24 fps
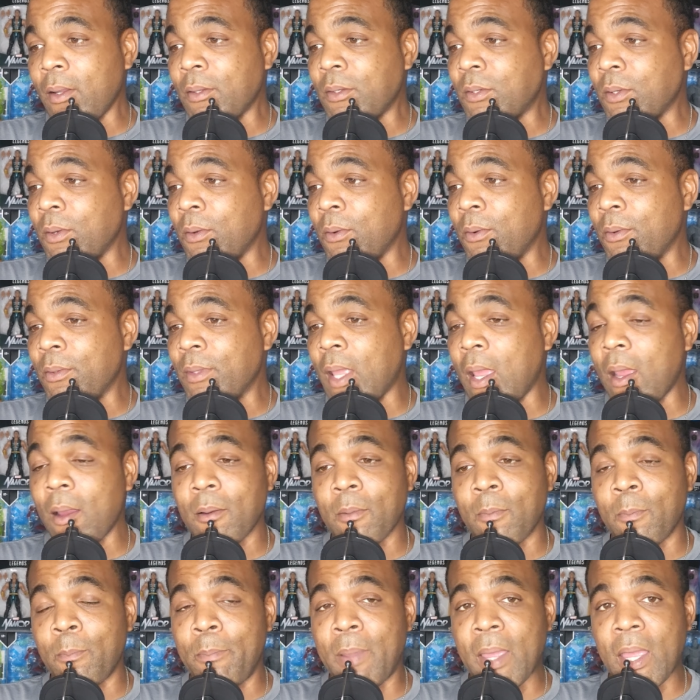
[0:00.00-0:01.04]
So
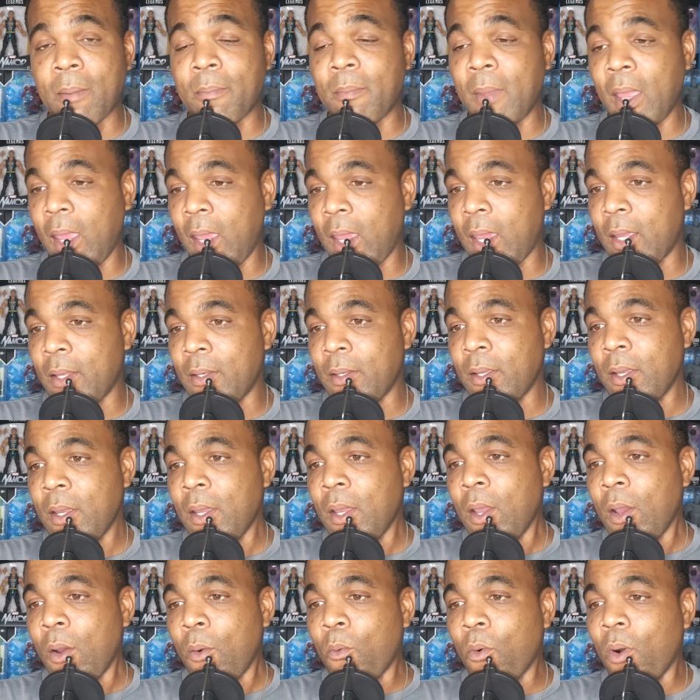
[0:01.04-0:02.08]
they're big mad.
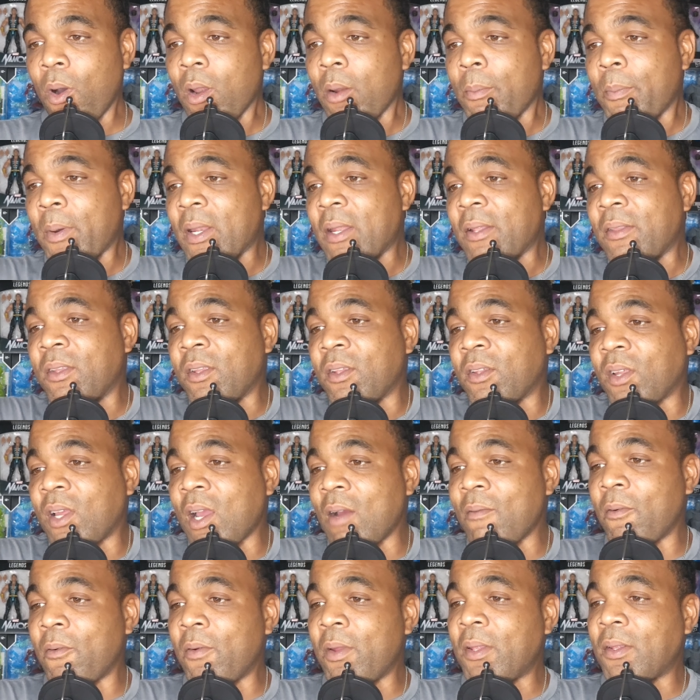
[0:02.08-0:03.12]
Warner Brothers
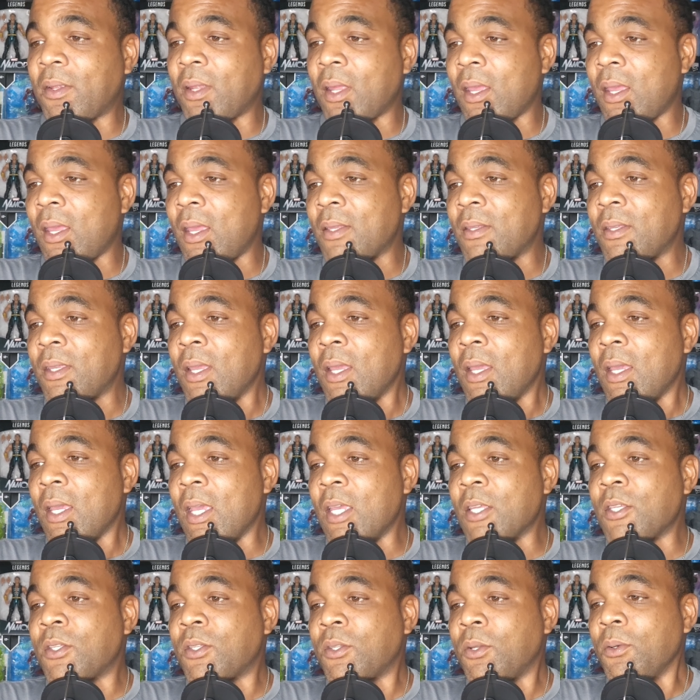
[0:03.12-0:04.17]
Discovery says
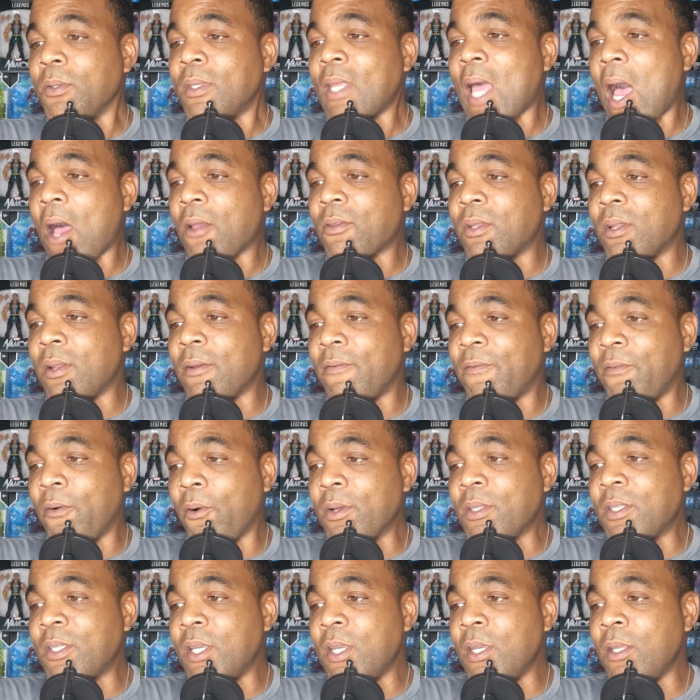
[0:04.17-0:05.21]
its
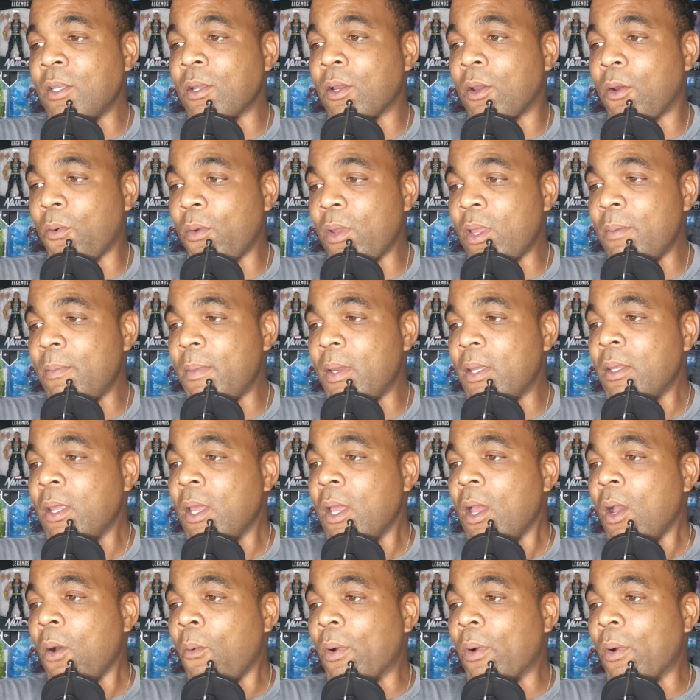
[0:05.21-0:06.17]
2014 agreement